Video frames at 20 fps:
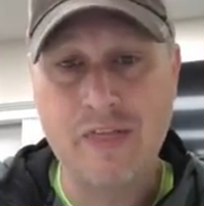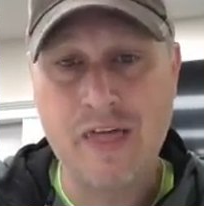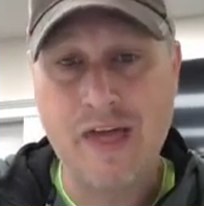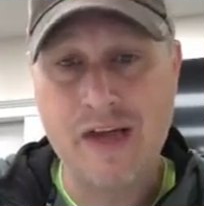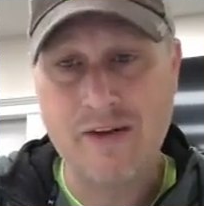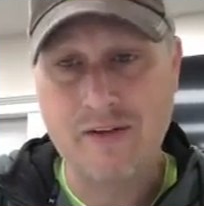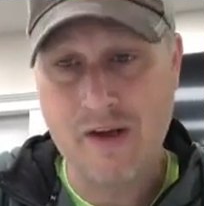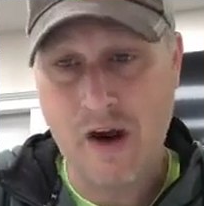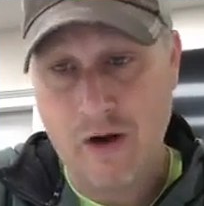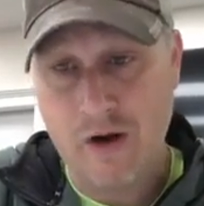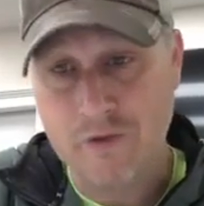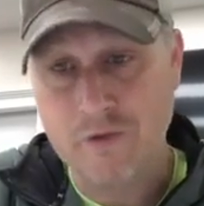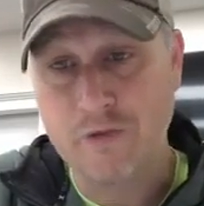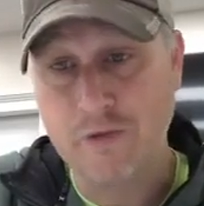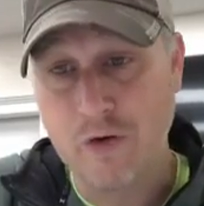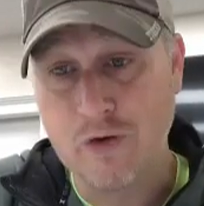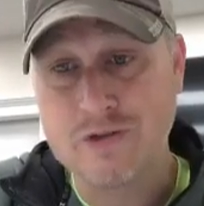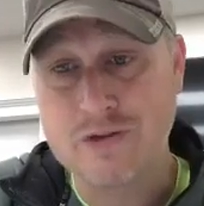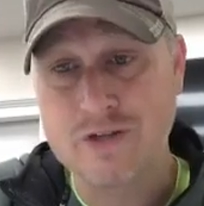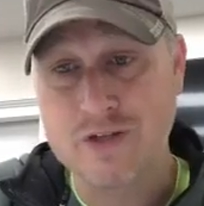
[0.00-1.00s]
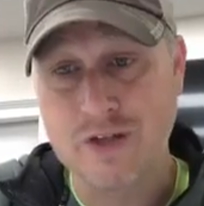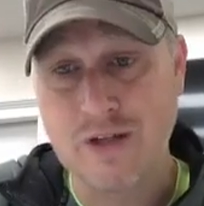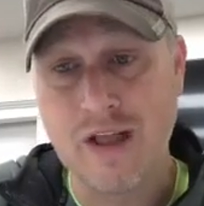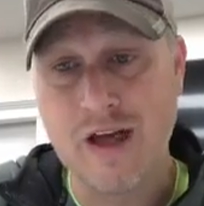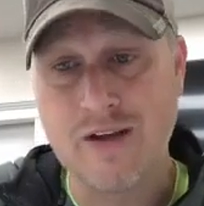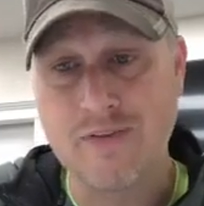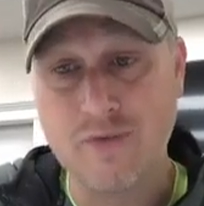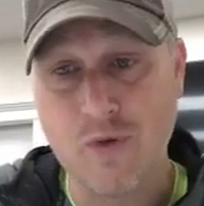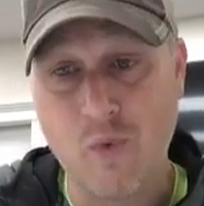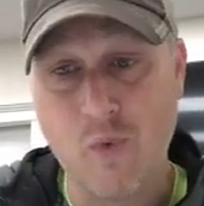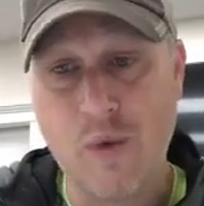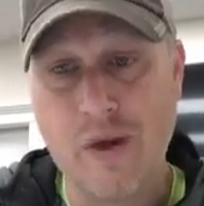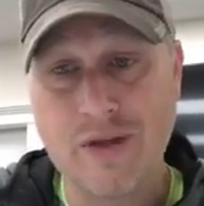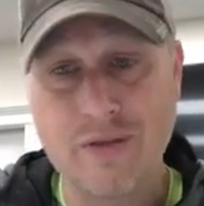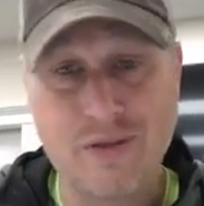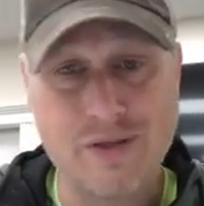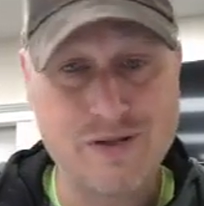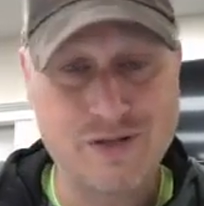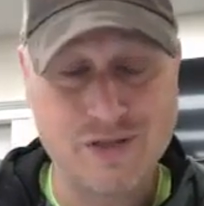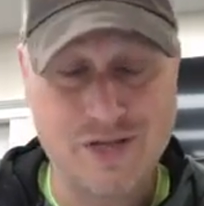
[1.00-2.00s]
that our first love
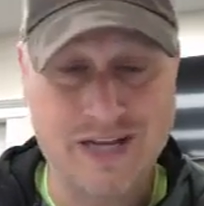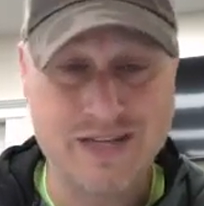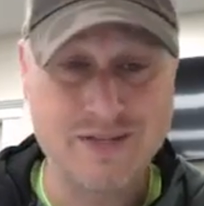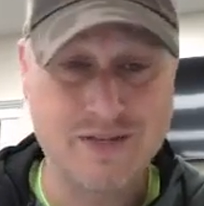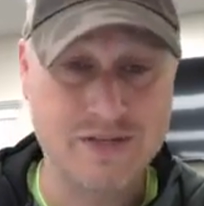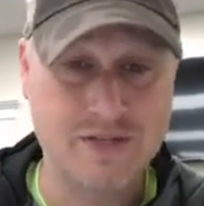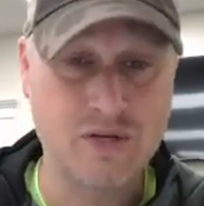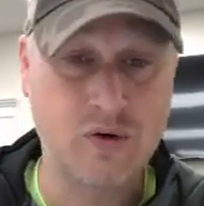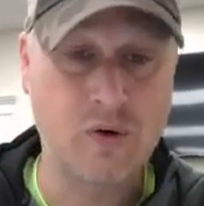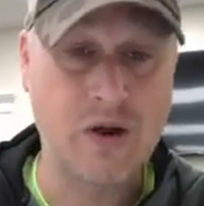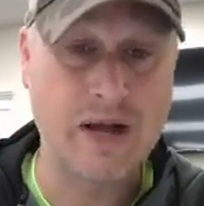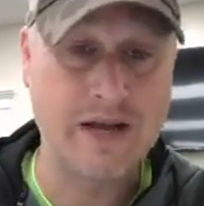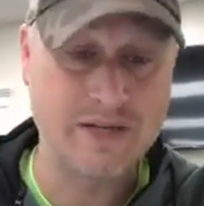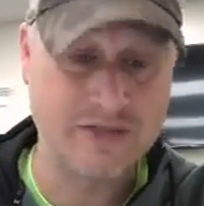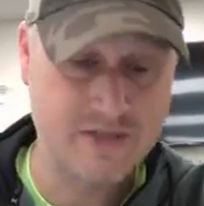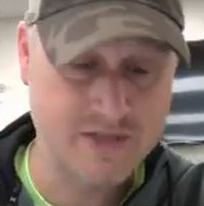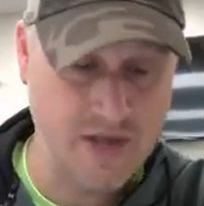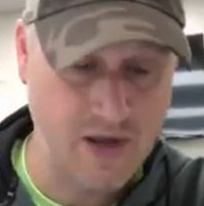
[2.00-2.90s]
with Jesus Christ.